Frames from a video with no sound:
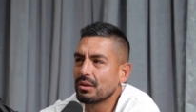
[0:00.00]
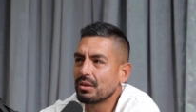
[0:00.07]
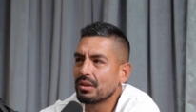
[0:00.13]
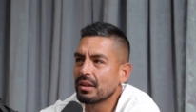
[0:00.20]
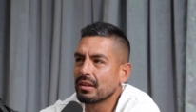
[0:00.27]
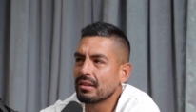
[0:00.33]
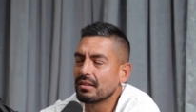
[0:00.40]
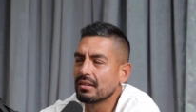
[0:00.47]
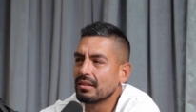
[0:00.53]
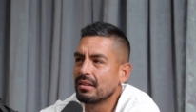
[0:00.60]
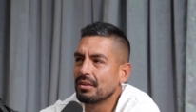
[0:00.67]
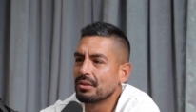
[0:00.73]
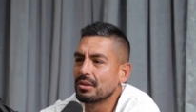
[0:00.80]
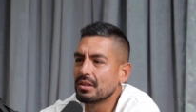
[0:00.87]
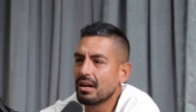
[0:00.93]
Are you thinking
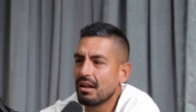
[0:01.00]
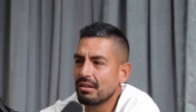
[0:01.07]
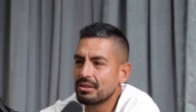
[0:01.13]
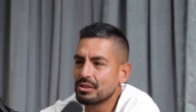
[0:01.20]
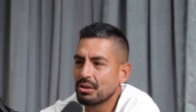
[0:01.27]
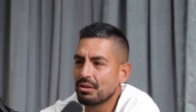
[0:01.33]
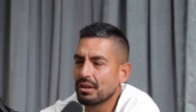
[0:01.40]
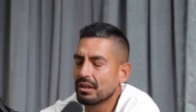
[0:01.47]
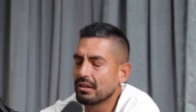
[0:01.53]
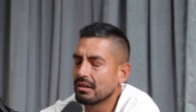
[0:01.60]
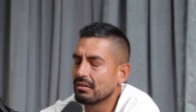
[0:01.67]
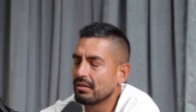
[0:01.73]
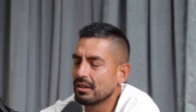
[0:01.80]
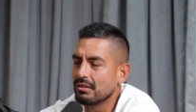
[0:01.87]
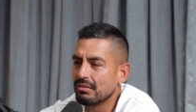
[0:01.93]
other dollars? Are you
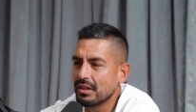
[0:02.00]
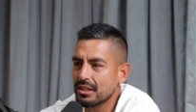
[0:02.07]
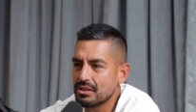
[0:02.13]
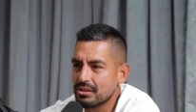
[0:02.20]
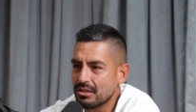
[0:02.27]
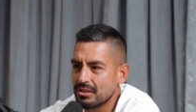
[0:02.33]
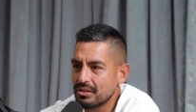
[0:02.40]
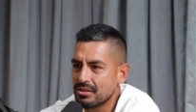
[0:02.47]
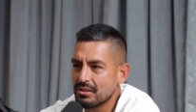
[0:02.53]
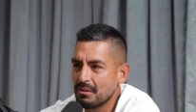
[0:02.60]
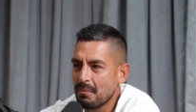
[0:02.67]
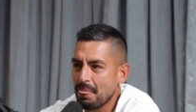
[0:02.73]
thinking investors?